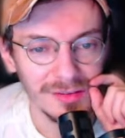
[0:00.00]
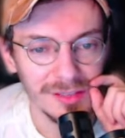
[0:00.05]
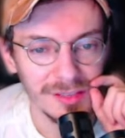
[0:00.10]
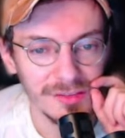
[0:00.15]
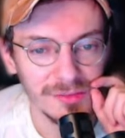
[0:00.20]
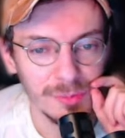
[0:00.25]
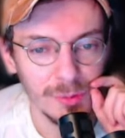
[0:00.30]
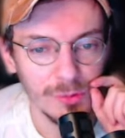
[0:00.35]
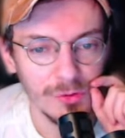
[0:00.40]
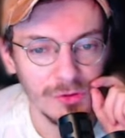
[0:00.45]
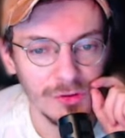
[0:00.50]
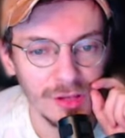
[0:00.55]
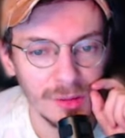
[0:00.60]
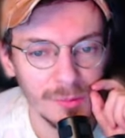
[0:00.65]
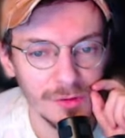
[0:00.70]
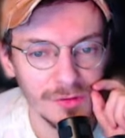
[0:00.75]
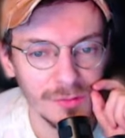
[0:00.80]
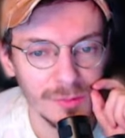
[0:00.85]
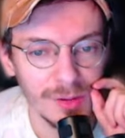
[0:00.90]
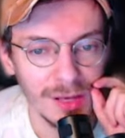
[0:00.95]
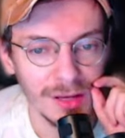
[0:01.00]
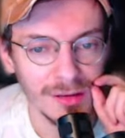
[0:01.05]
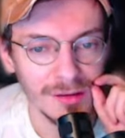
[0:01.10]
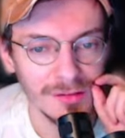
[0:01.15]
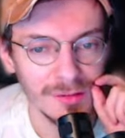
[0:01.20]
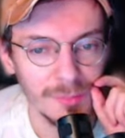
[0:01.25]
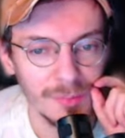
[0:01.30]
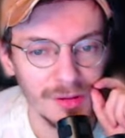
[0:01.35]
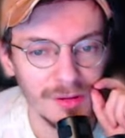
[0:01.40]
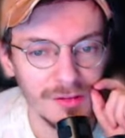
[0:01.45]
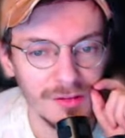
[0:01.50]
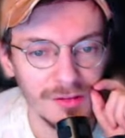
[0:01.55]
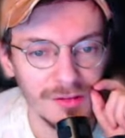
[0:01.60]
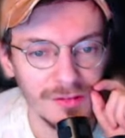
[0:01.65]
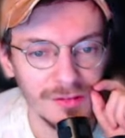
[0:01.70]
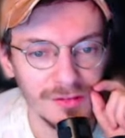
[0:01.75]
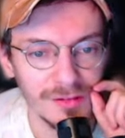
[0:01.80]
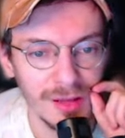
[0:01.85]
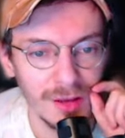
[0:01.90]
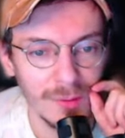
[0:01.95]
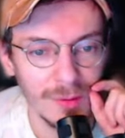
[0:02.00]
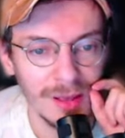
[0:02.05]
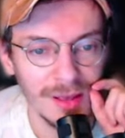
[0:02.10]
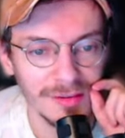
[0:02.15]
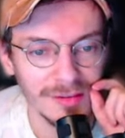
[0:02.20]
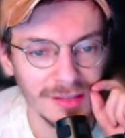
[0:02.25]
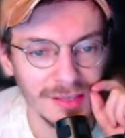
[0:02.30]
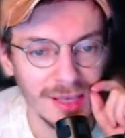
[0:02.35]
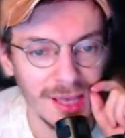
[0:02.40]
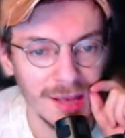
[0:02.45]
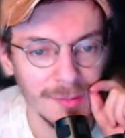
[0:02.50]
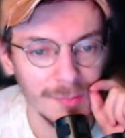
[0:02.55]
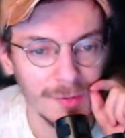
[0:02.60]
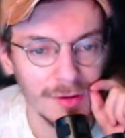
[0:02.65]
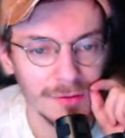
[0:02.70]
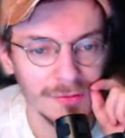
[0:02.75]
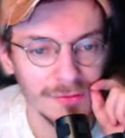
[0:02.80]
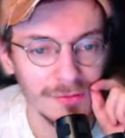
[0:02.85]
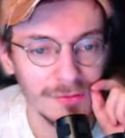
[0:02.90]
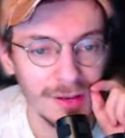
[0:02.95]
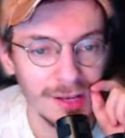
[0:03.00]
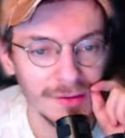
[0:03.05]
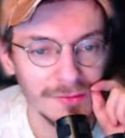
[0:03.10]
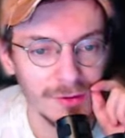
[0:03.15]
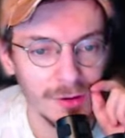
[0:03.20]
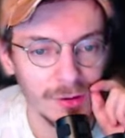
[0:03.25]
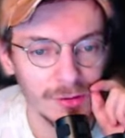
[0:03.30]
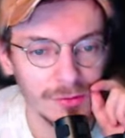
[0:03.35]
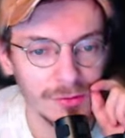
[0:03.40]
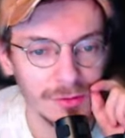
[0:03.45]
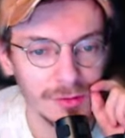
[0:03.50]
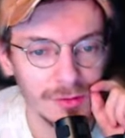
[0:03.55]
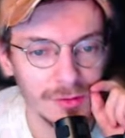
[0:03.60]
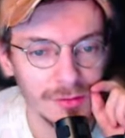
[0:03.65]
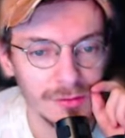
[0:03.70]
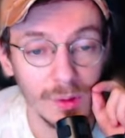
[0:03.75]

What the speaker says: The explosion damage from Naga's abilities now has a cap of 500.